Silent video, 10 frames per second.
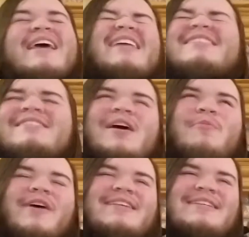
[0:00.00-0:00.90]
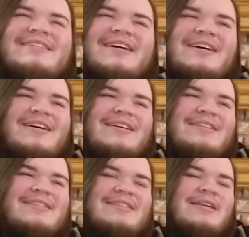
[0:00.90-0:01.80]
in some ways it
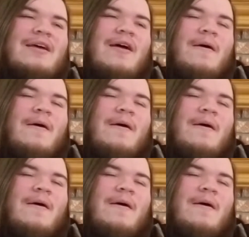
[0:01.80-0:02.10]
does.